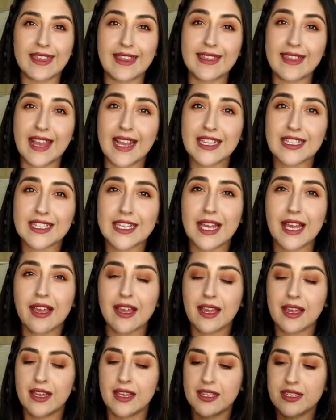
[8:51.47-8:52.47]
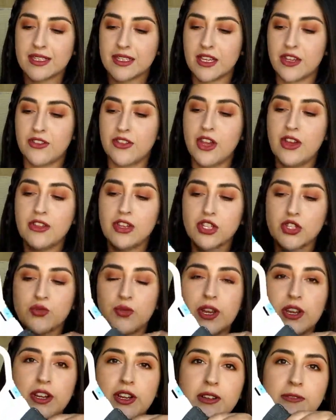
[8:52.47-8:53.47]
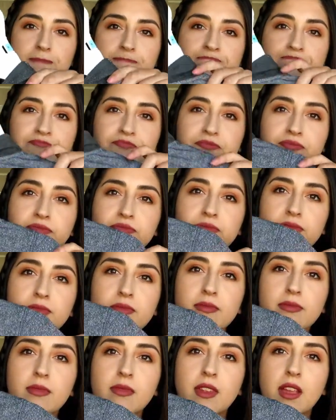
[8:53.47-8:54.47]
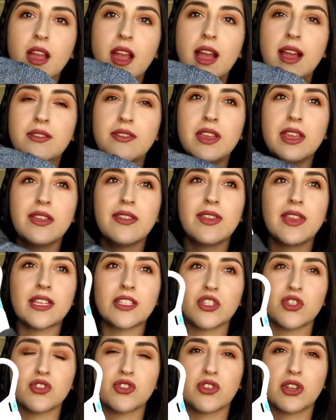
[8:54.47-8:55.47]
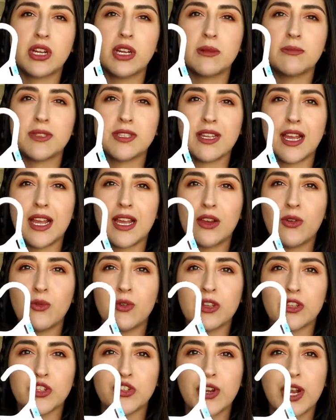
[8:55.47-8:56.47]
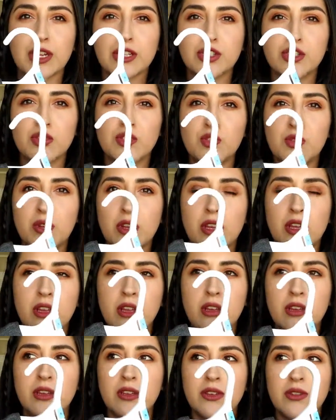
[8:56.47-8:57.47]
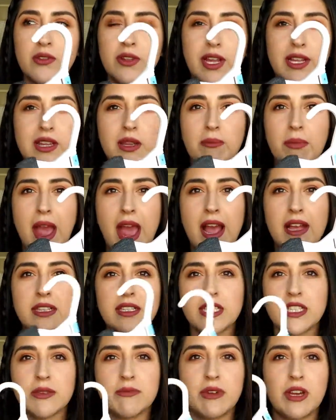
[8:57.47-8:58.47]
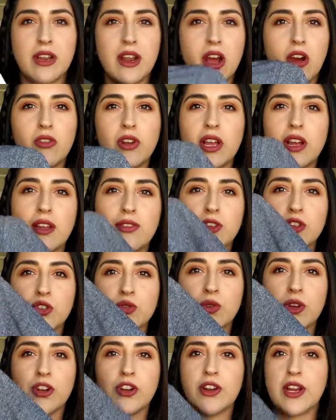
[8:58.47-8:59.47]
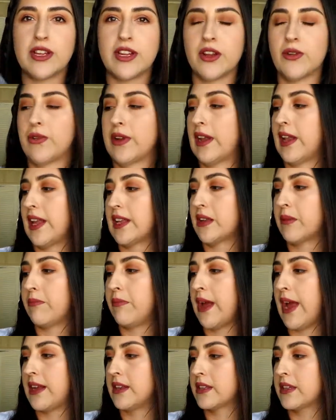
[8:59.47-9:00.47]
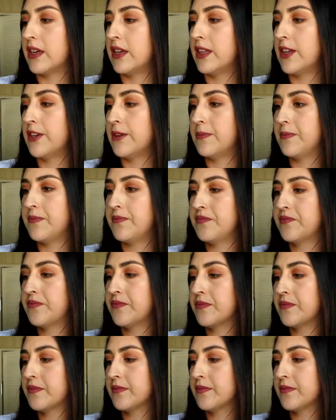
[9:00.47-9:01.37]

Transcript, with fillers: Right. the next thing is another sweater. I think this also comes like with a tracksuit, like the pants, but I only got the sweater. I didn't really like the pant color.